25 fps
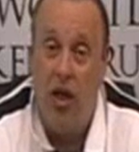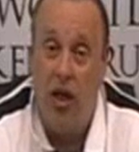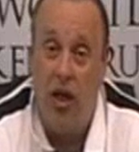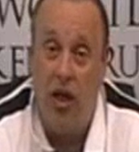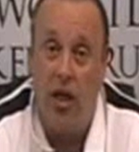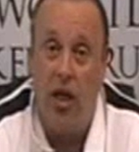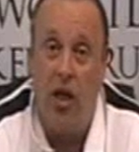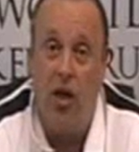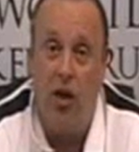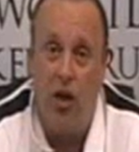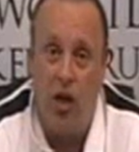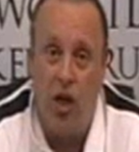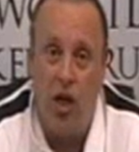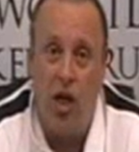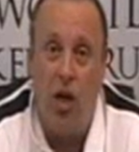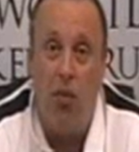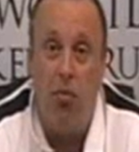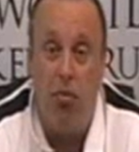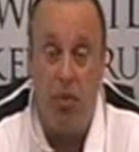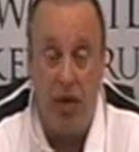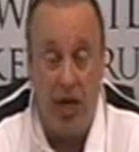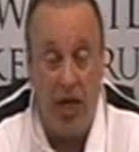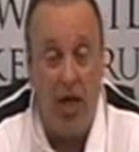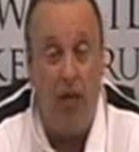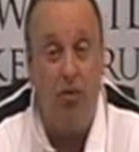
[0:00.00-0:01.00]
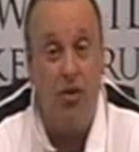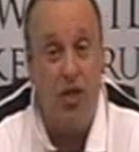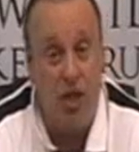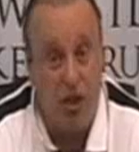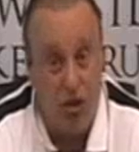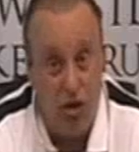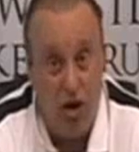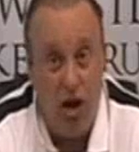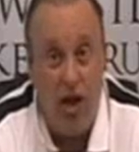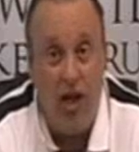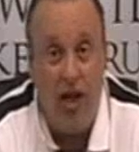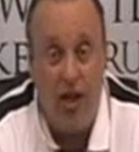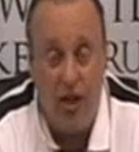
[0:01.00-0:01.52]
you know, big up to
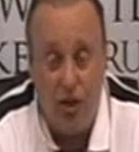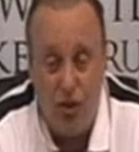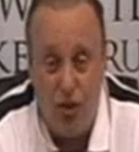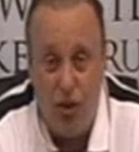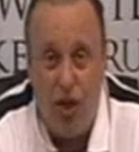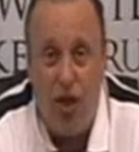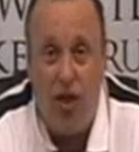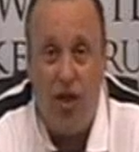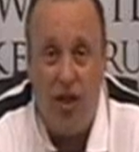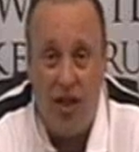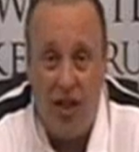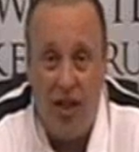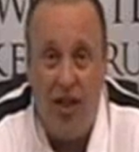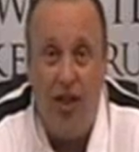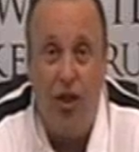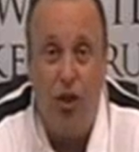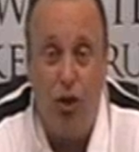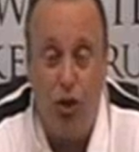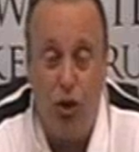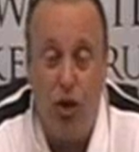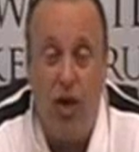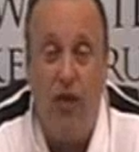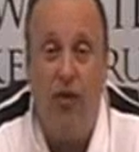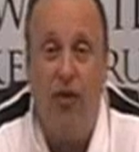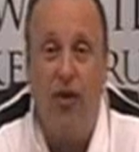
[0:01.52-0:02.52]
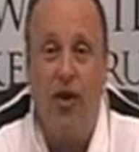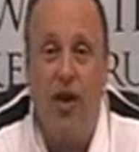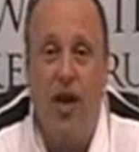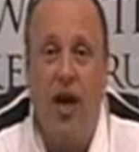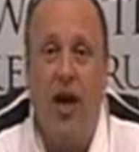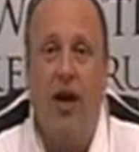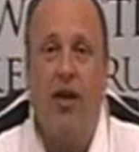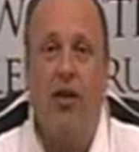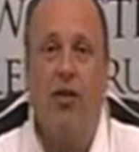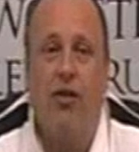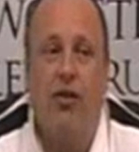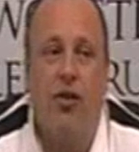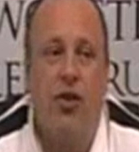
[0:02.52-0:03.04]
Craig as well. Good effort
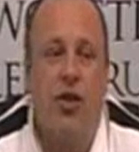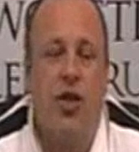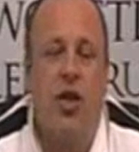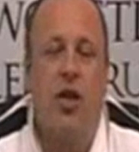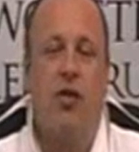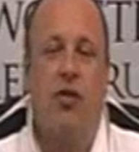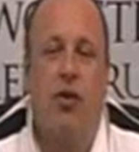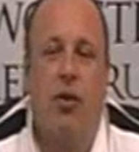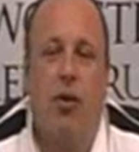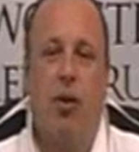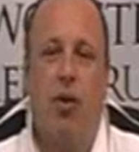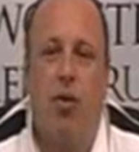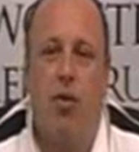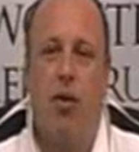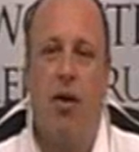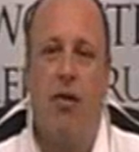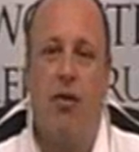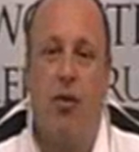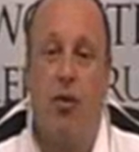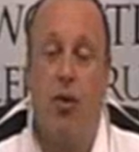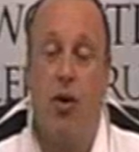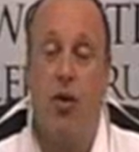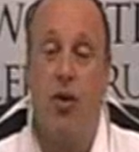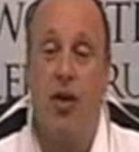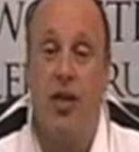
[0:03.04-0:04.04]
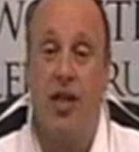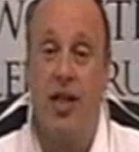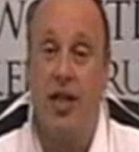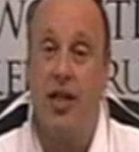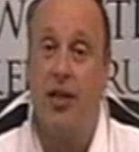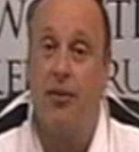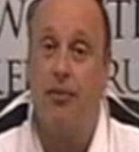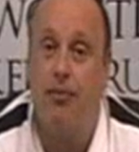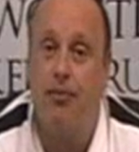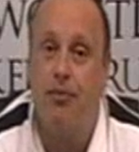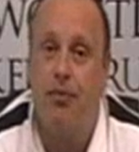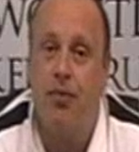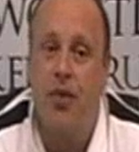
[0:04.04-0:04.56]
that from coming back from where he
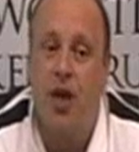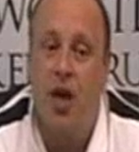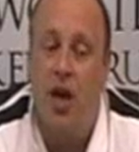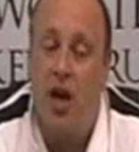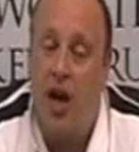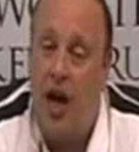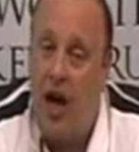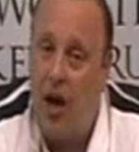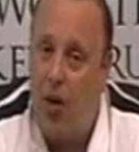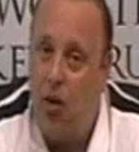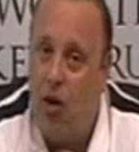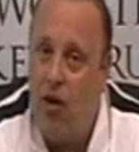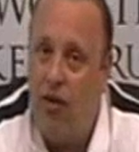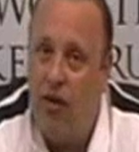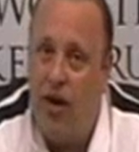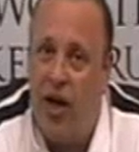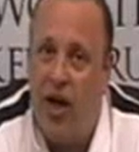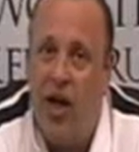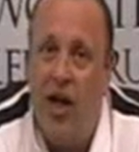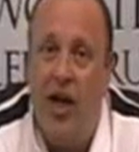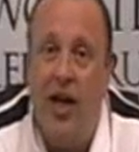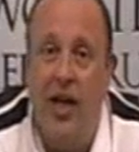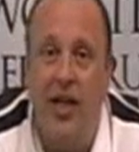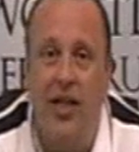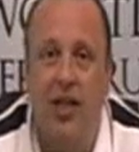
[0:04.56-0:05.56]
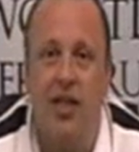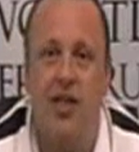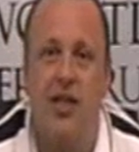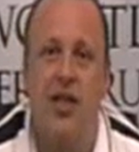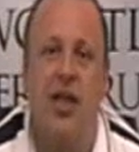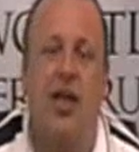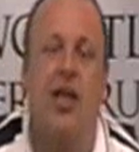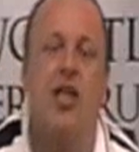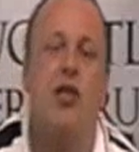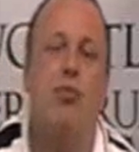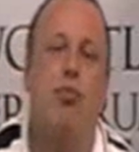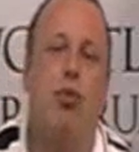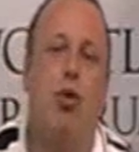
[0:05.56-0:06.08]
did. However, he didn't
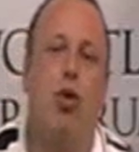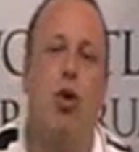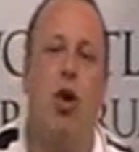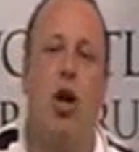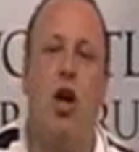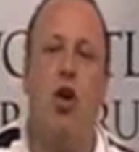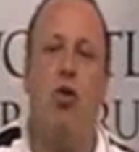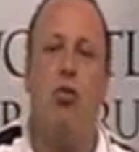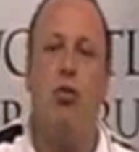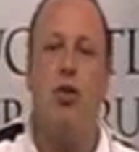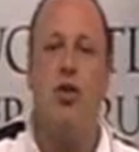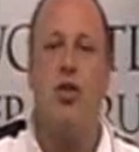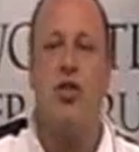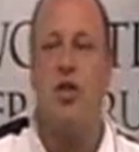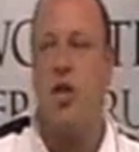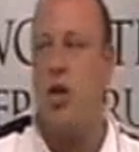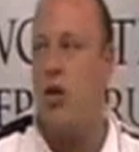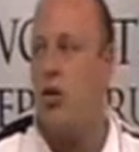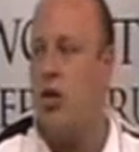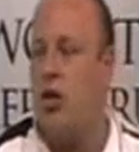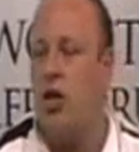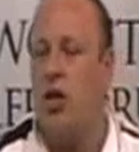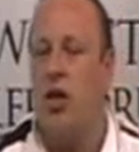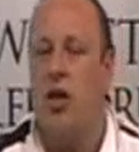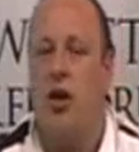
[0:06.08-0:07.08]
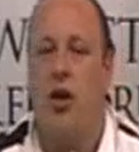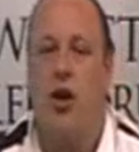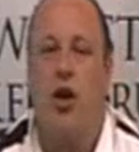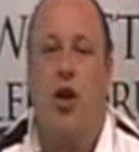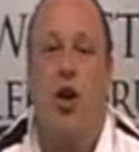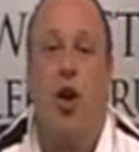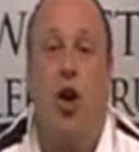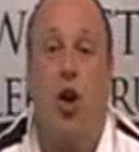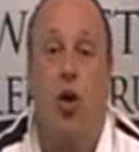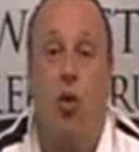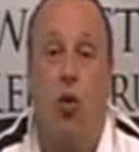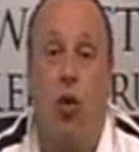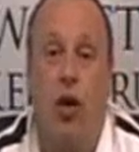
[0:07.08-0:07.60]
take his ball home and sulk.
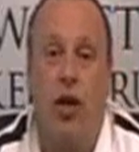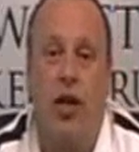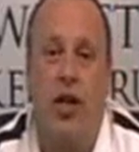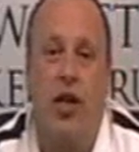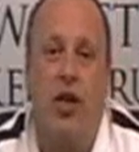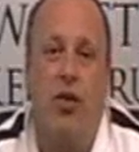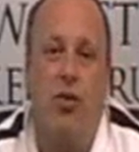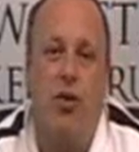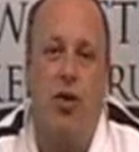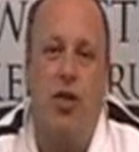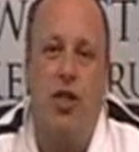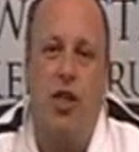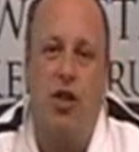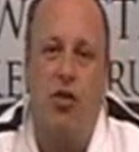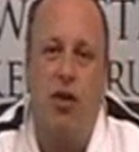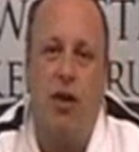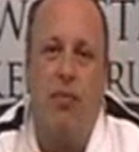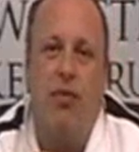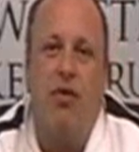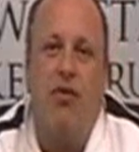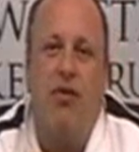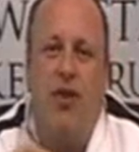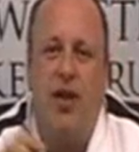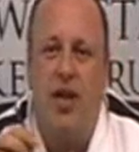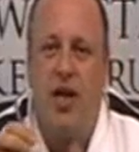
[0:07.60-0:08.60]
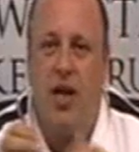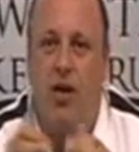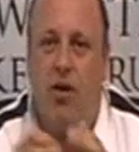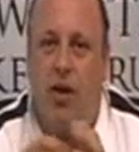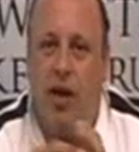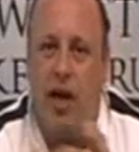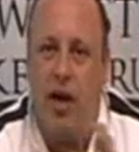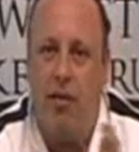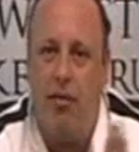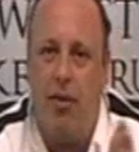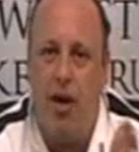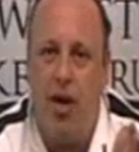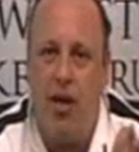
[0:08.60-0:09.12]
What he did was he grabbed the video
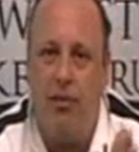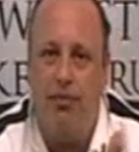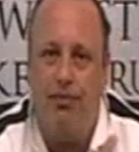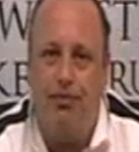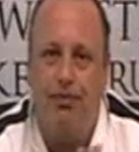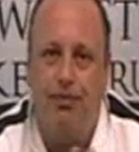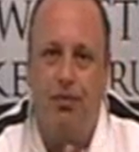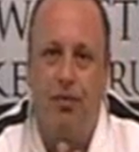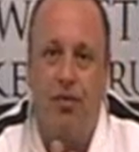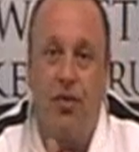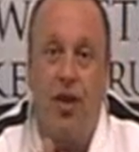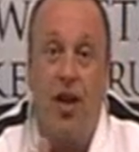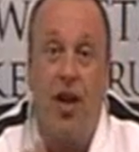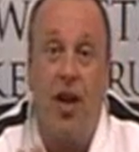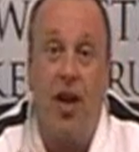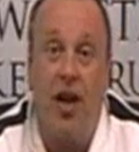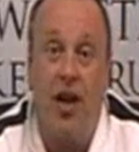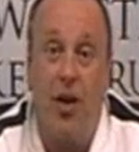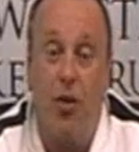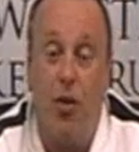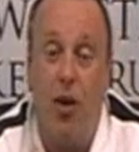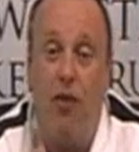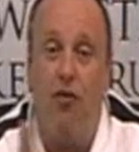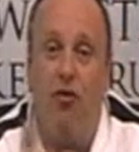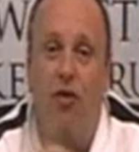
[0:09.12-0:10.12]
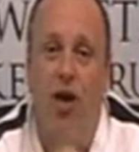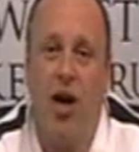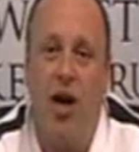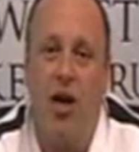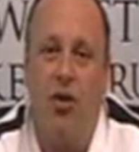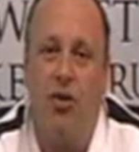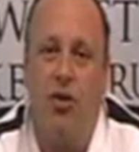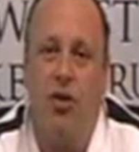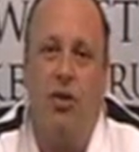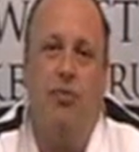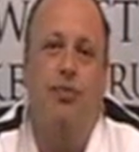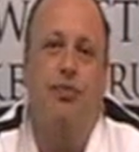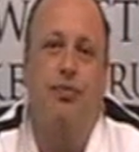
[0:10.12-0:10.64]
camera and he went
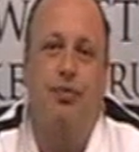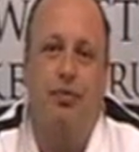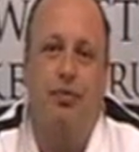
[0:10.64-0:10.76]
round